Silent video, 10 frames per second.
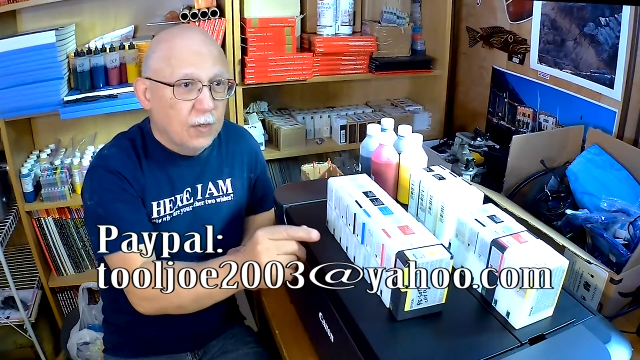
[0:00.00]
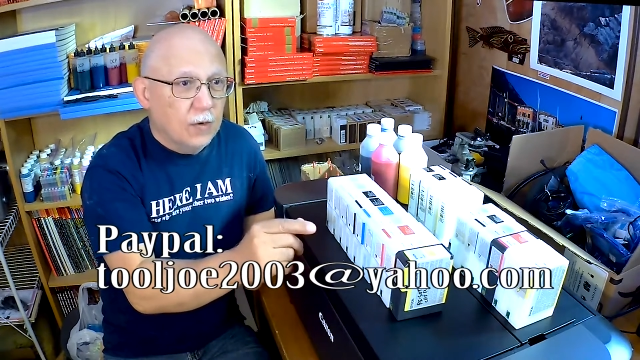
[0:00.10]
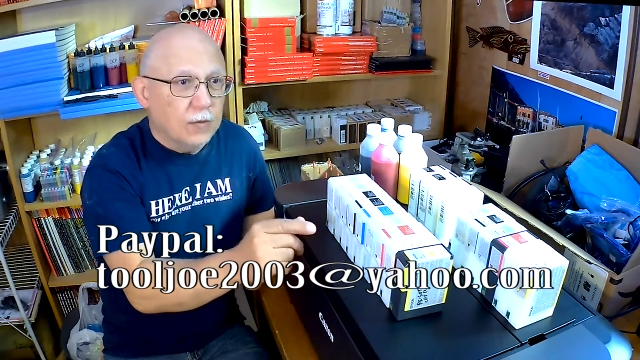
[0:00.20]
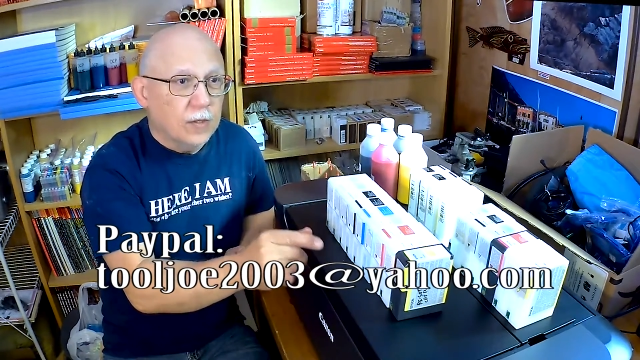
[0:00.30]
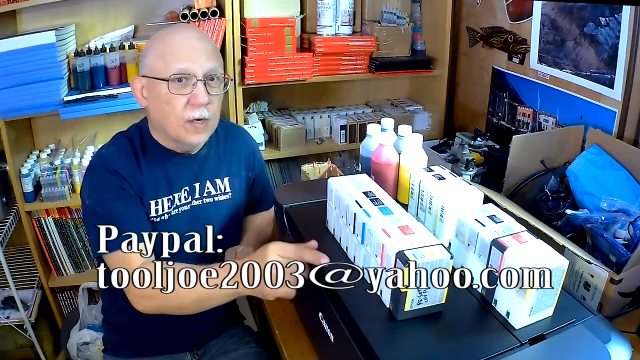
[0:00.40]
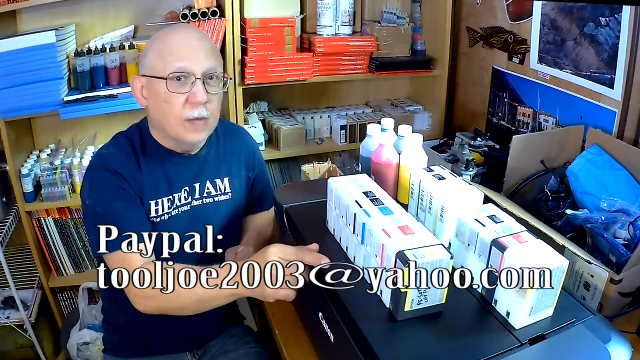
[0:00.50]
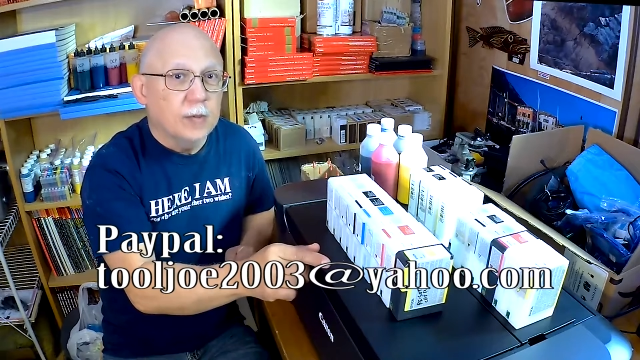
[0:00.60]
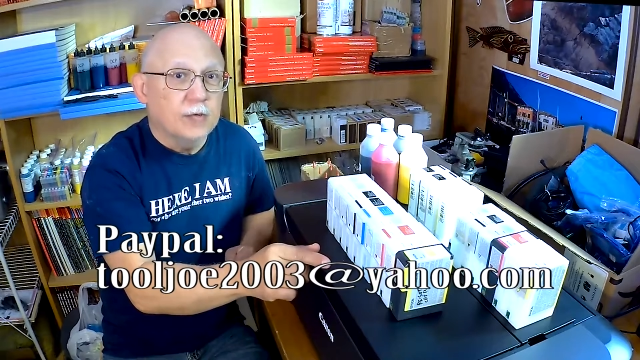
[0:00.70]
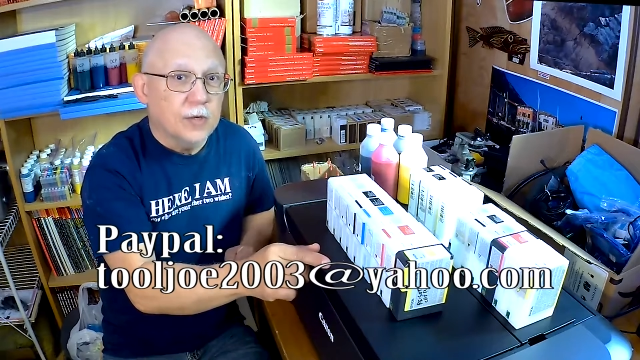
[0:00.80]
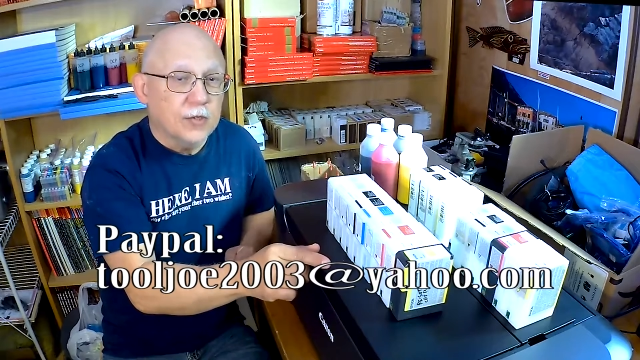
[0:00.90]
on the
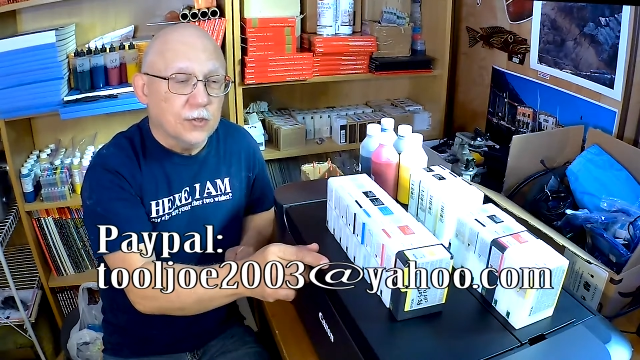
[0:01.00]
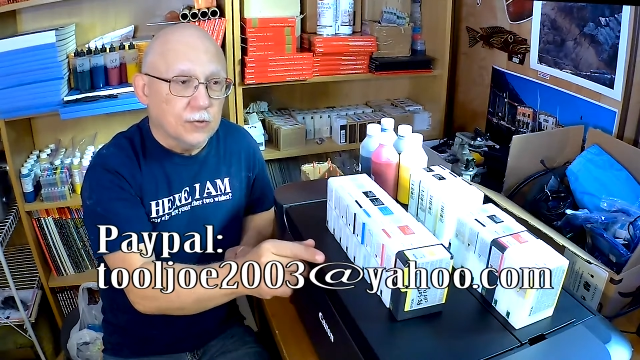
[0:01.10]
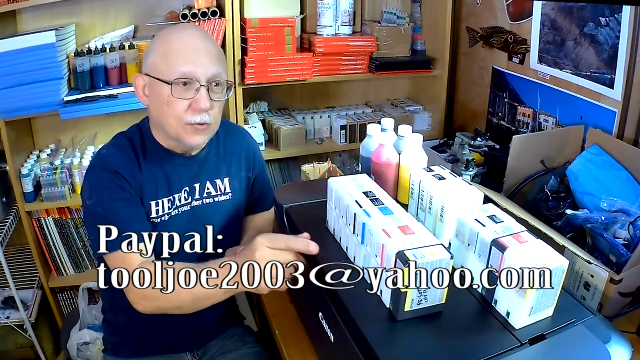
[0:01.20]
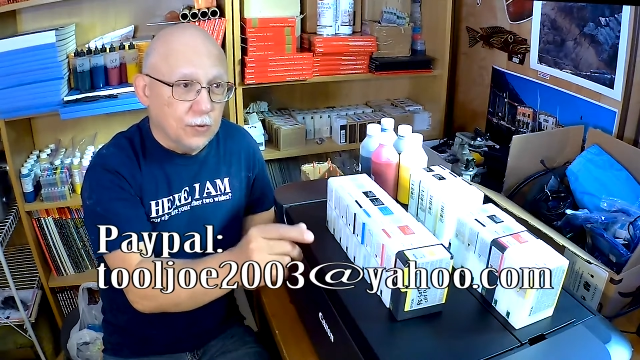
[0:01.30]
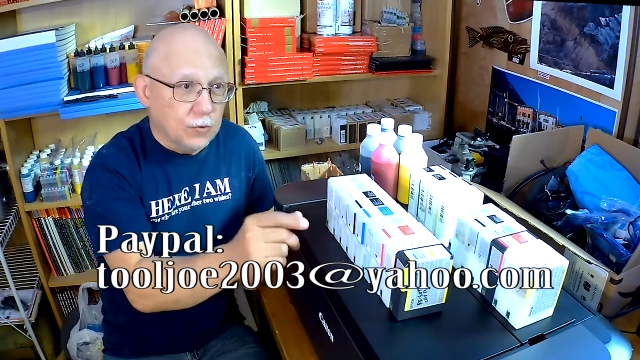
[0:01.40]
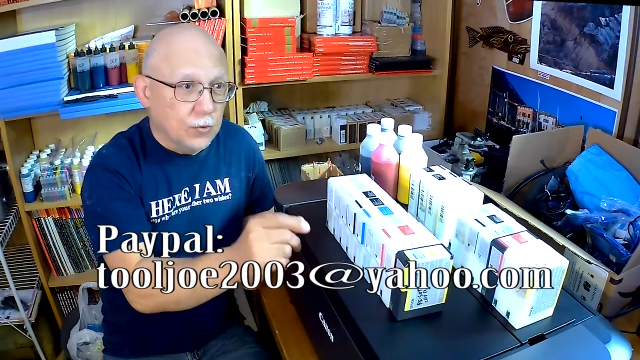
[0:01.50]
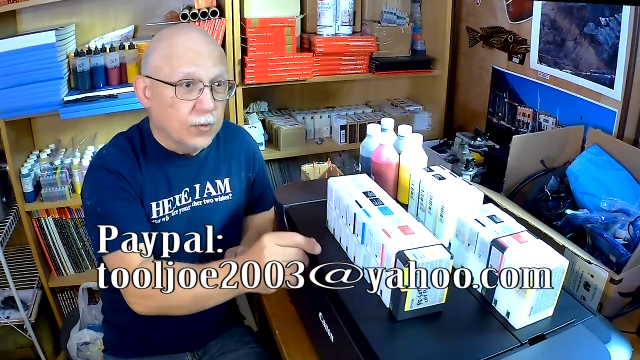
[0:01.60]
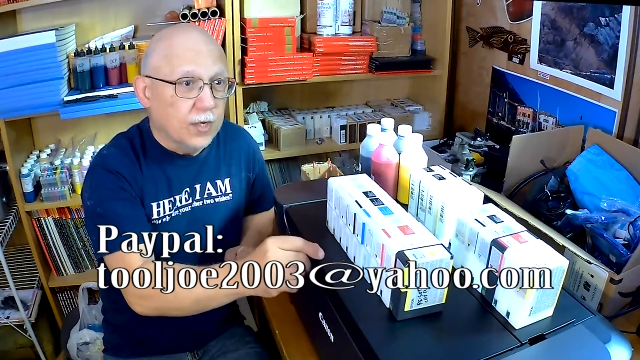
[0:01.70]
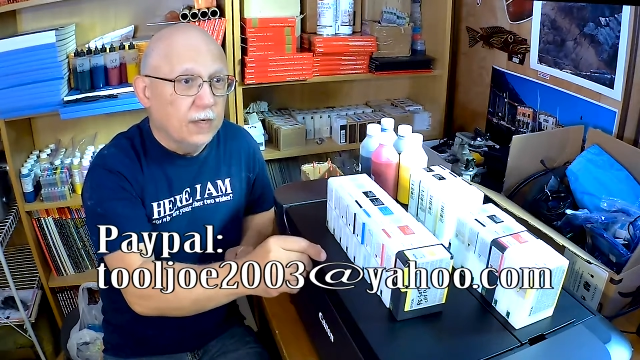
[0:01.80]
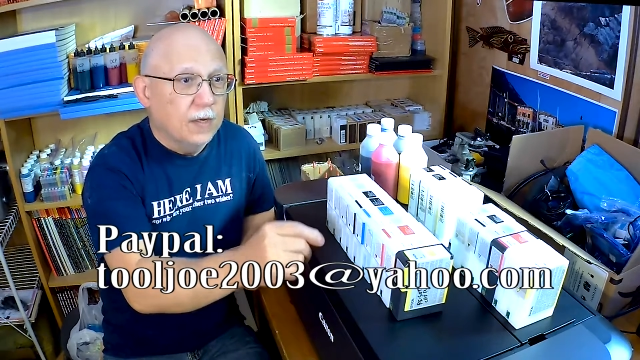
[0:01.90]
comment section. So you
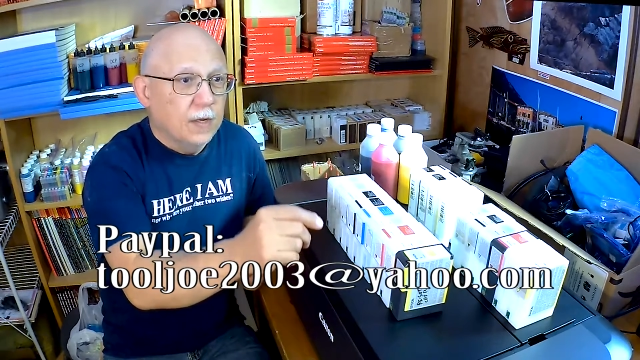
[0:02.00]
donate